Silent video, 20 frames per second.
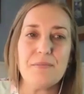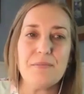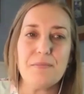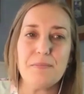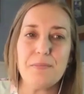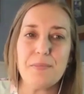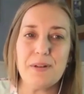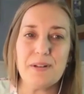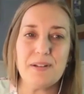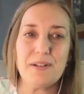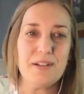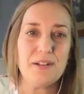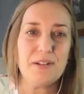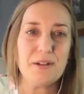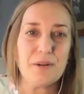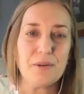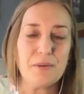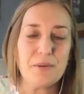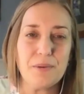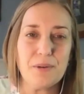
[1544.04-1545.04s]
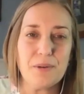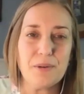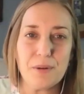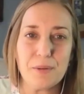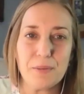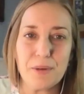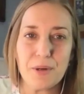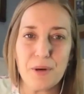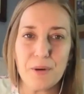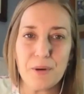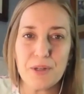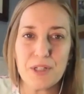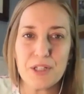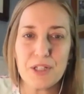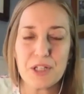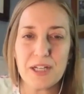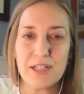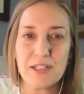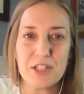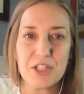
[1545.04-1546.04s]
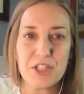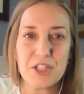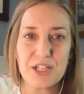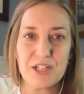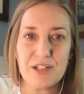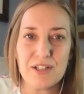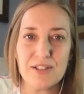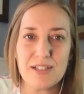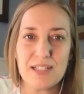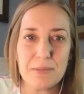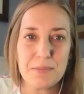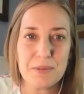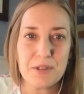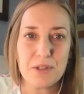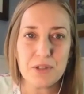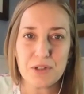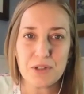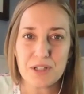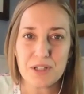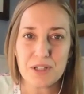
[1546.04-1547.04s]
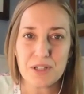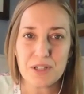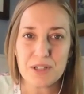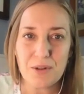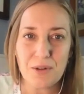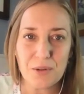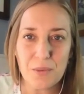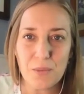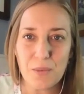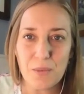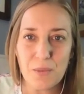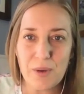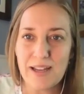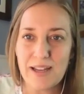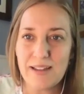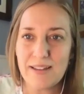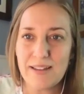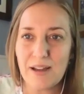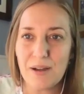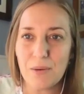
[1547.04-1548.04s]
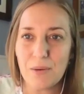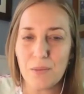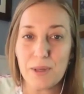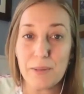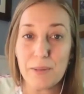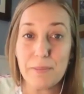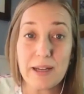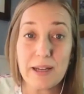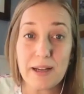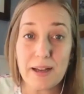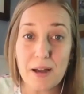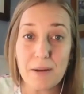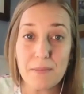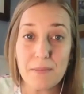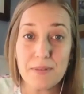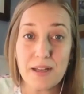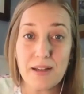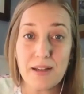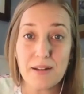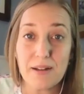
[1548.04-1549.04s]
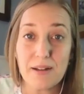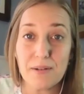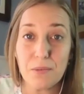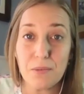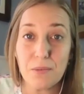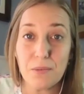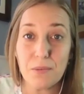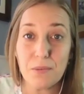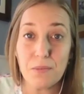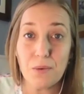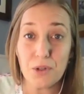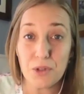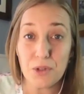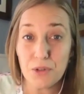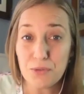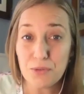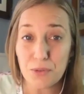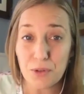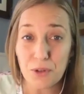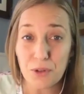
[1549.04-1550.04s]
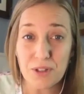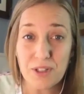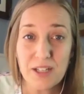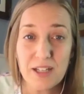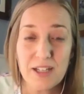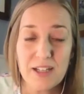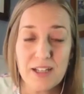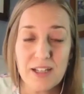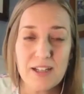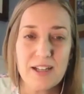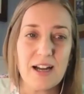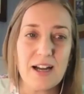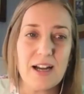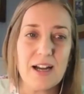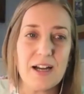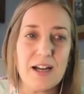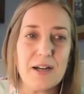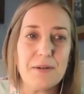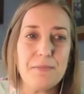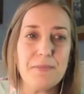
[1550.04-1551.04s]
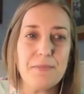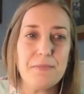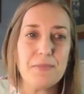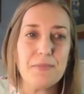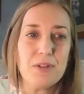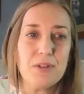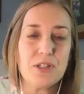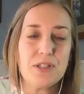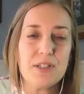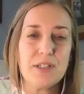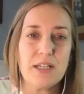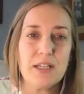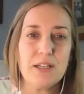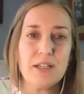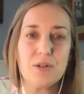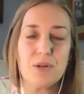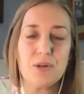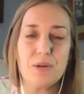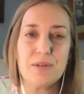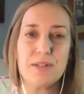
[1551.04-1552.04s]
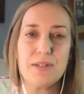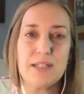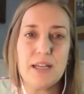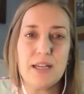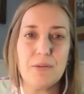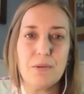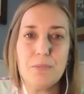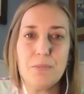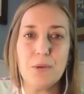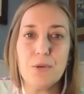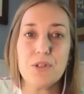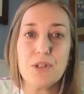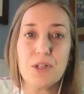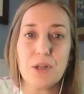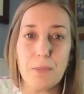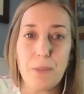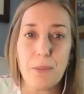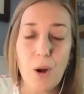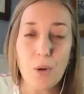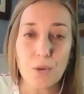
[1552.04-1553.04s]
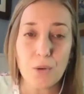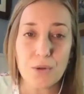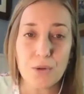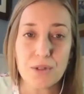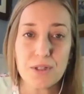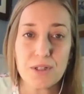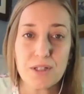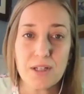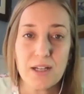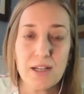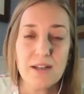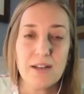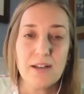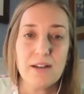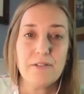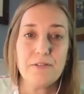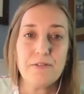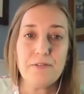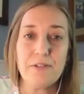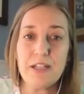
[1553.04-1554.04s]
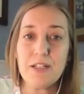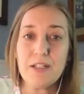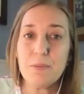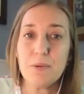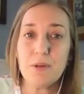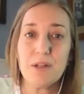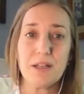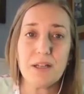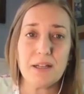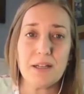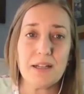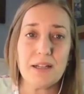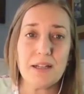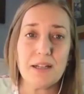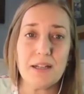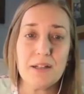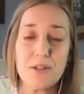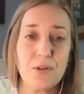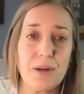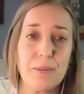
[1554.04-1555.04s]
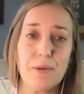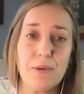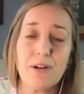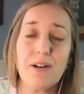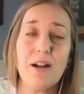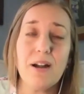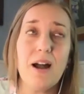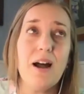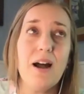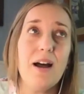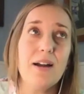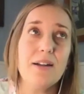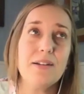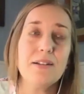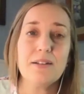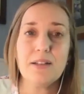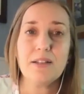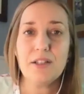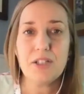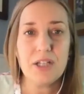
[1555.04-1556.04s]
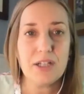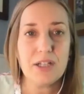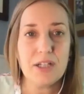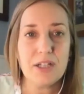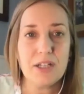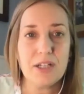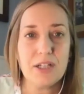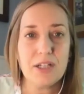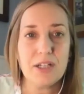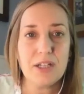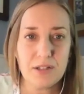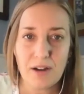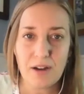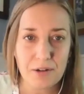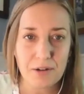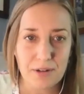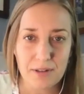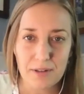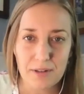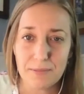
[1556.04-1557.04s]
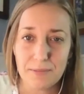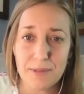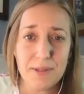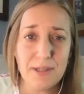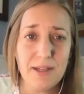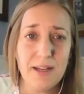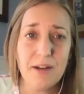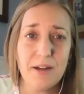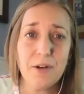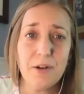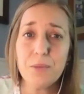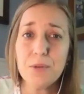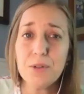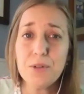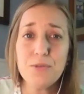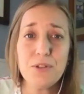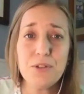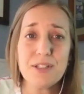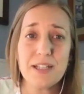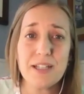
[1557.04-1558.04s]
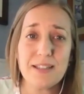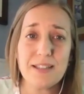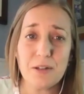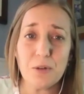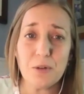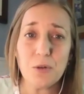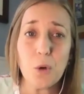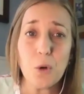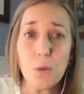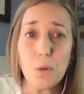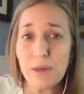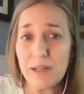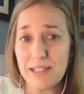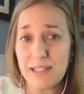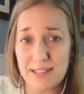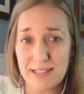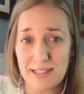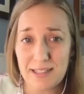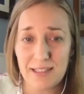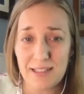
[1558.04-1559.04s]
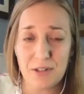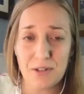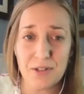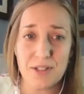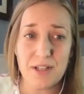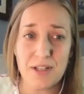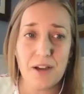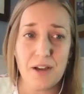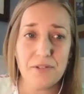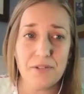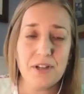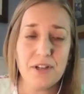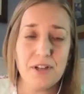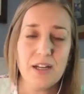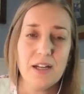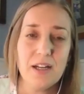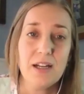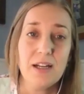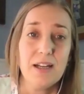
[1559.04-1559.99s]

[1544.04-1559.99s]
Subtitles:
But you know, we're always trying to share tips and tricks along the way that we pick up that are useful. Just like Joanne was saying with boosting a post, Facebook and Instagram are constantly changing their algorithms, and it almost feels like that nobody's seeing your stuff.